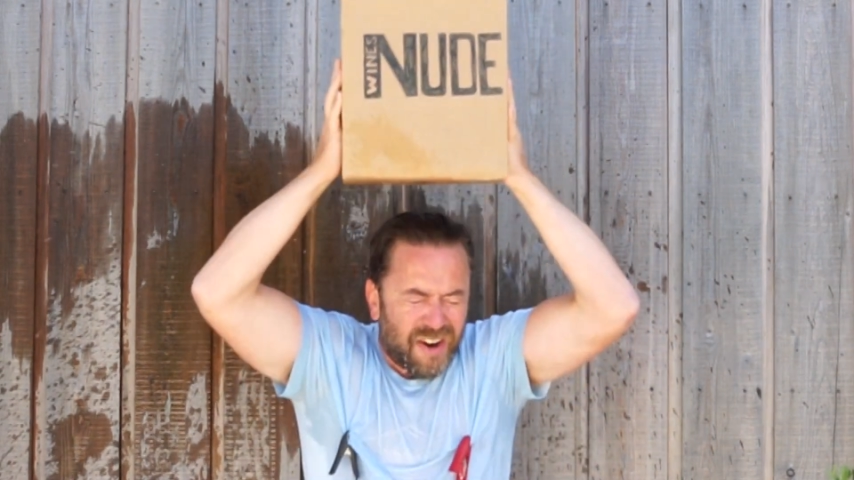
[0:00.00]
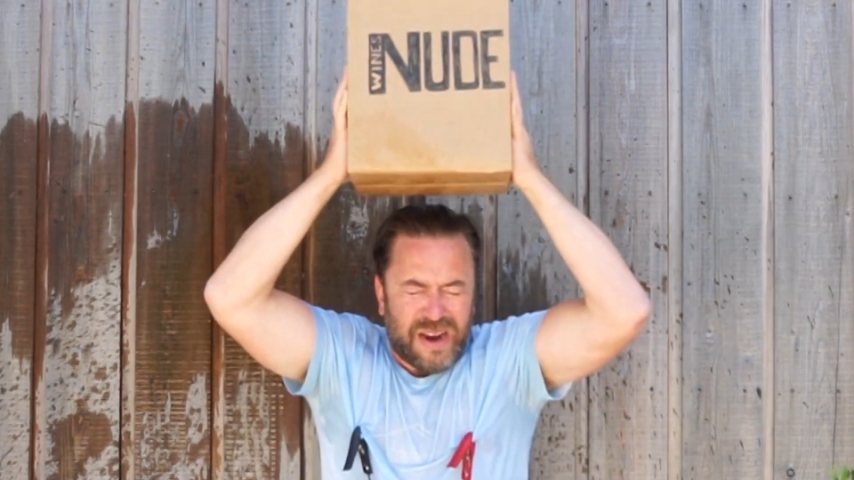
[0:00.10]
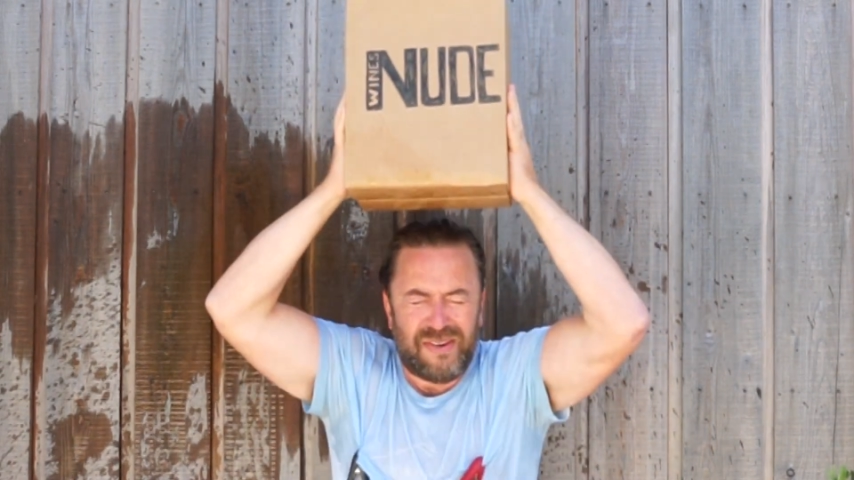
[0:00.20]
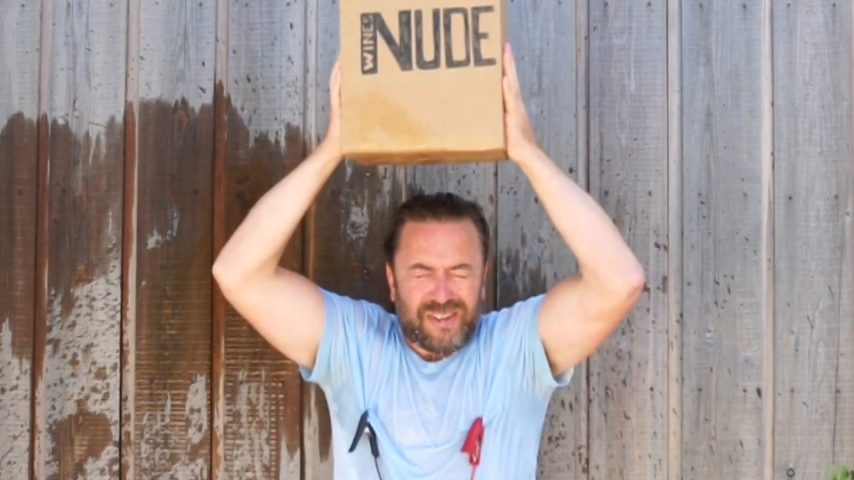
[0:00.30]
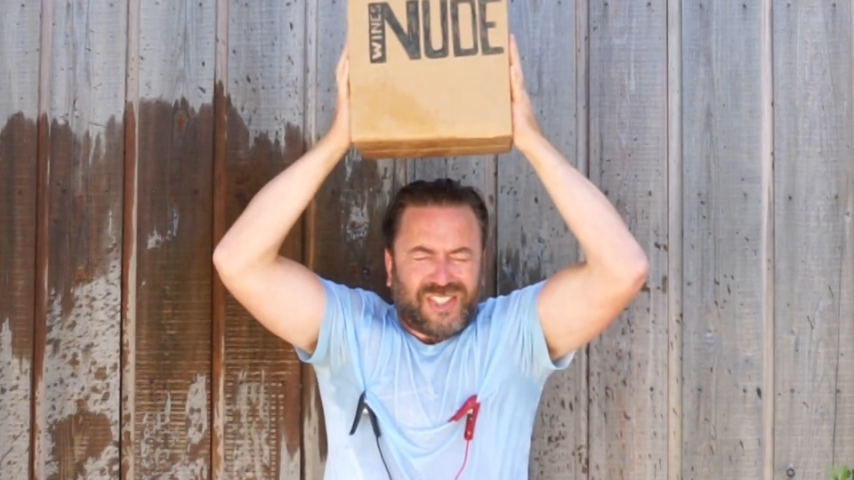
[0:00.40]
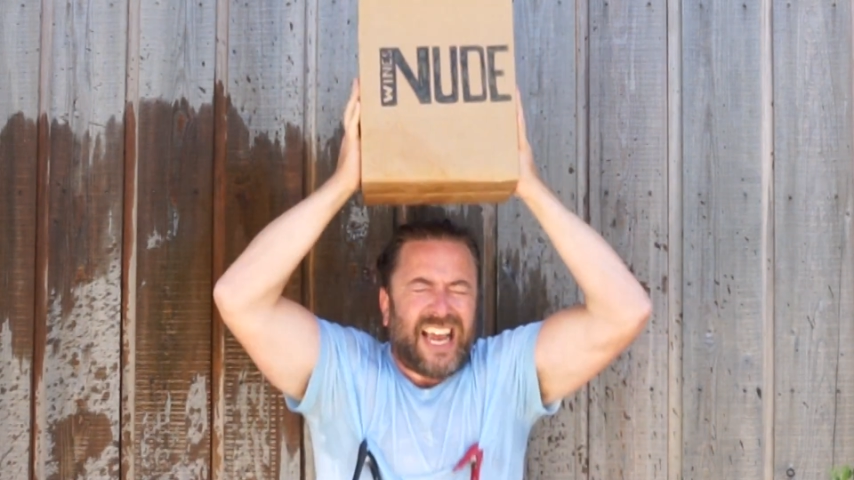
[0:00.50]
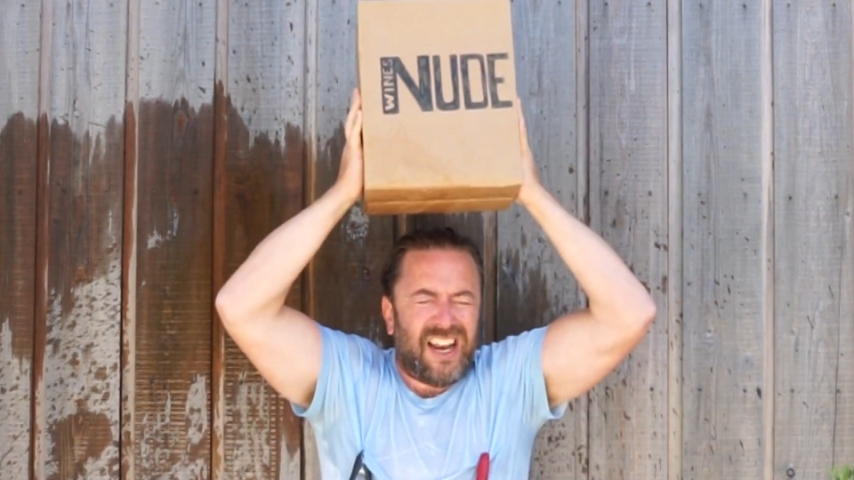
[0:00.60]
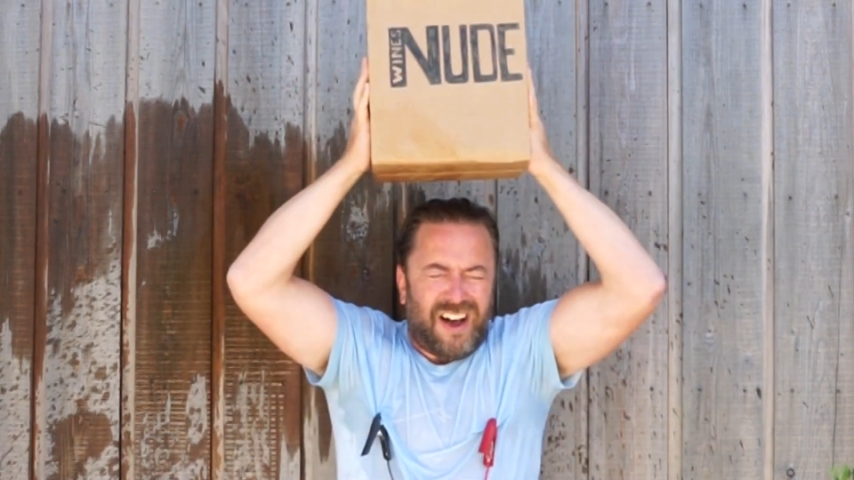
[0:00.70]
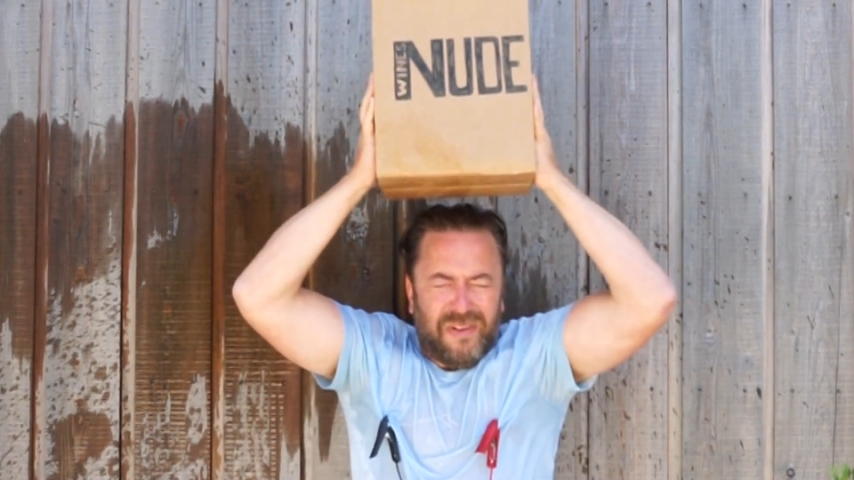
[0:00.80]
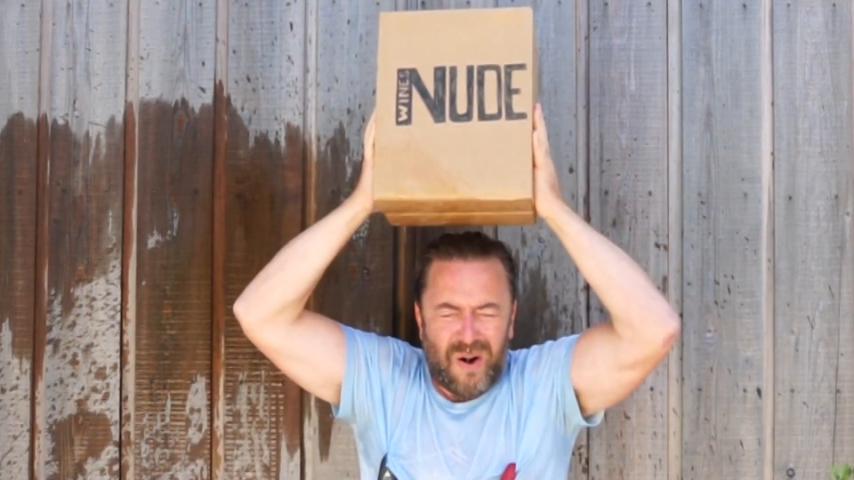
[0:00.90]
We will
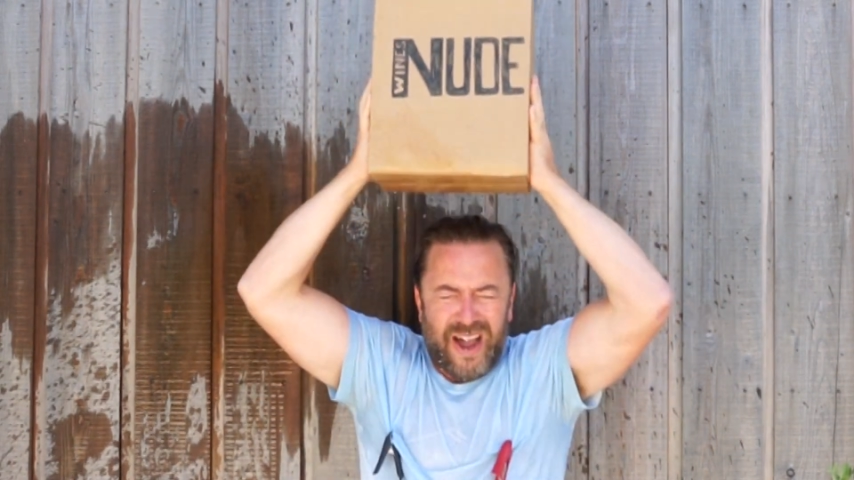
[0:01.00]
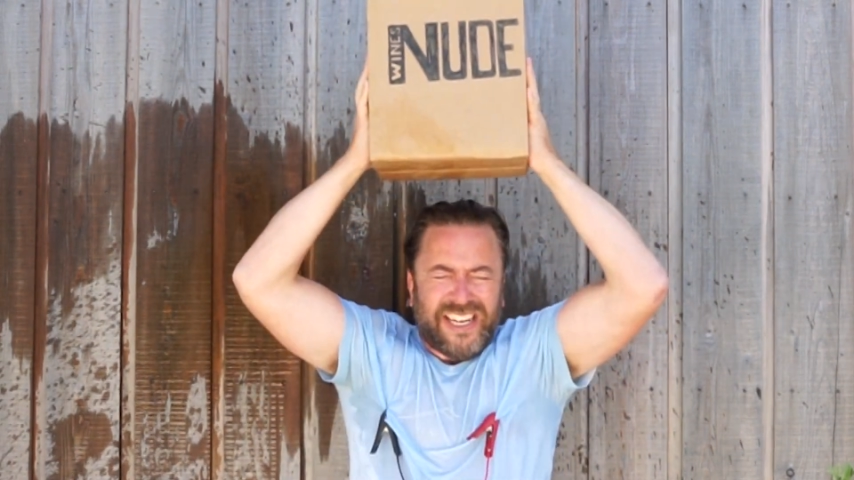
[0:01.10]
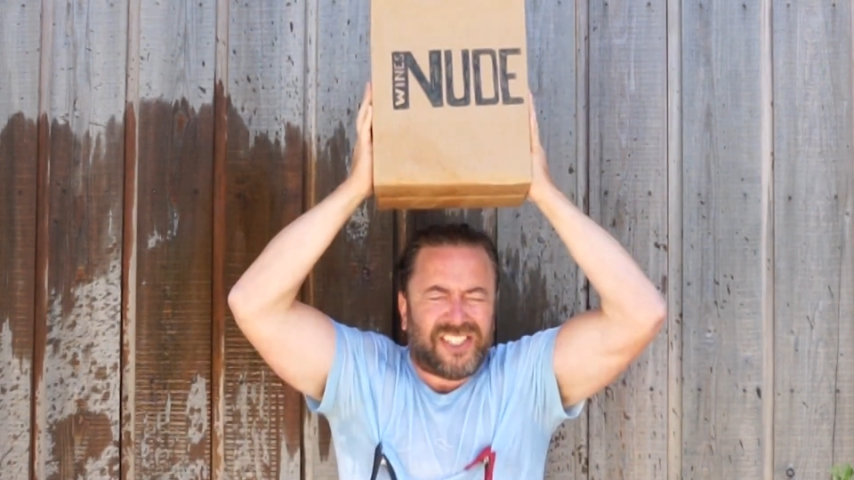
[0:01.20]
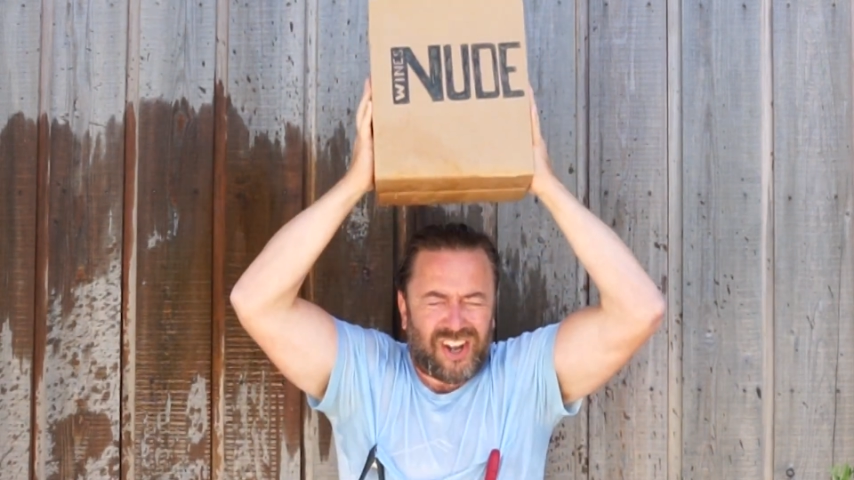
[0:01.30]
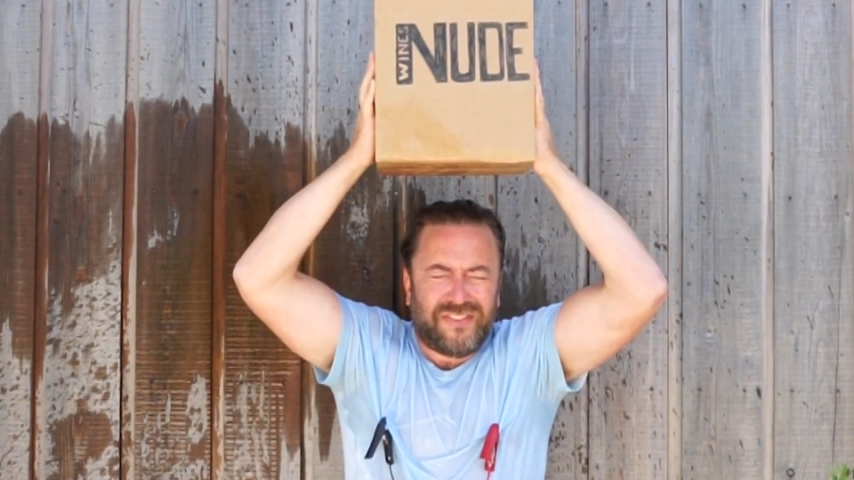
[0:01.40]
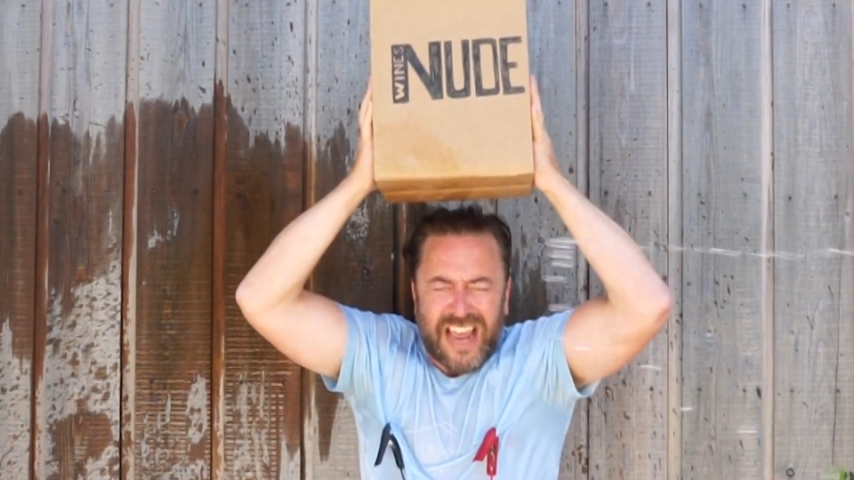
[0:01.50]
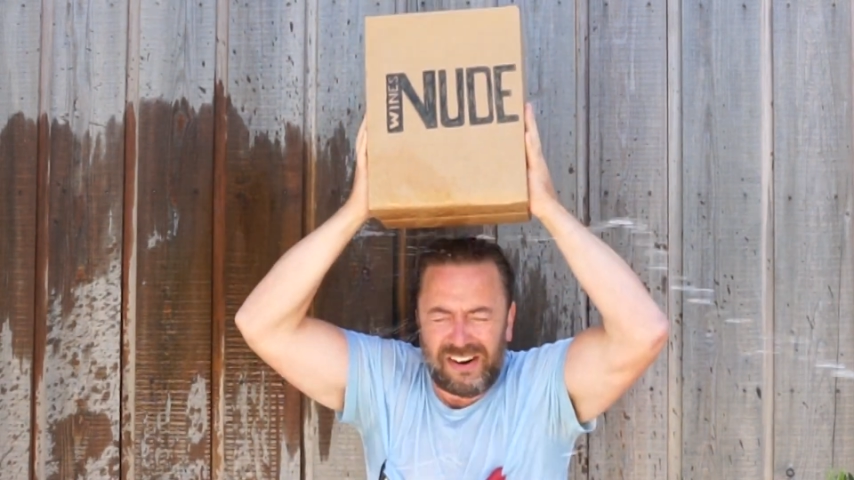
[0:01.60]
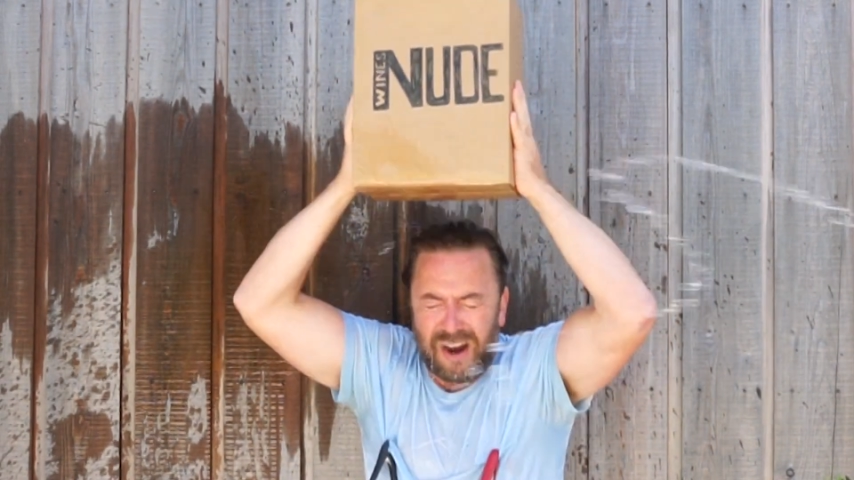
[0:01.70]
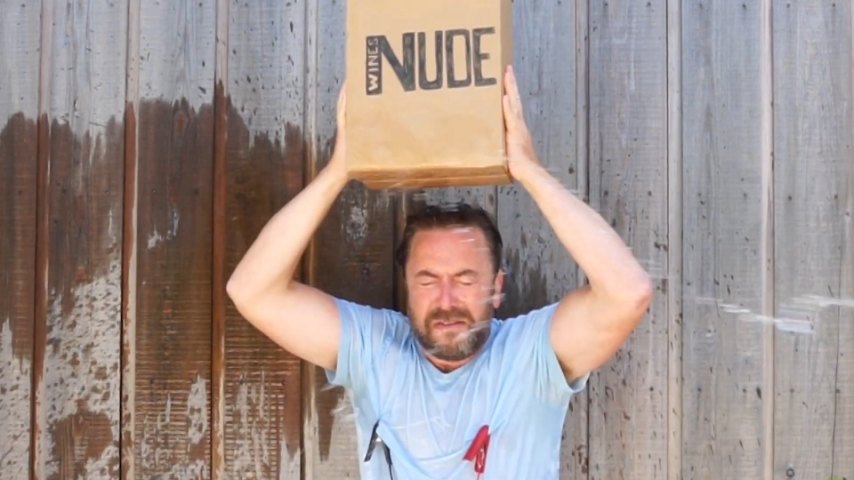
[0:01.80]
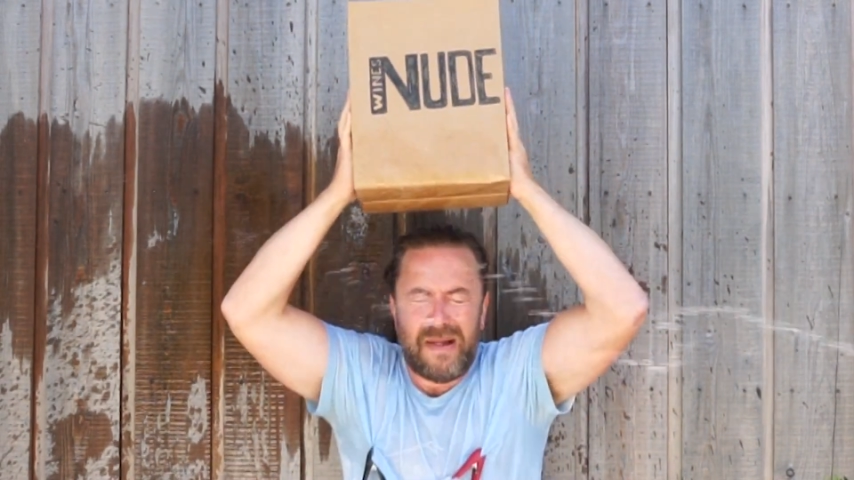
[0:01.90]
sell our wines on their own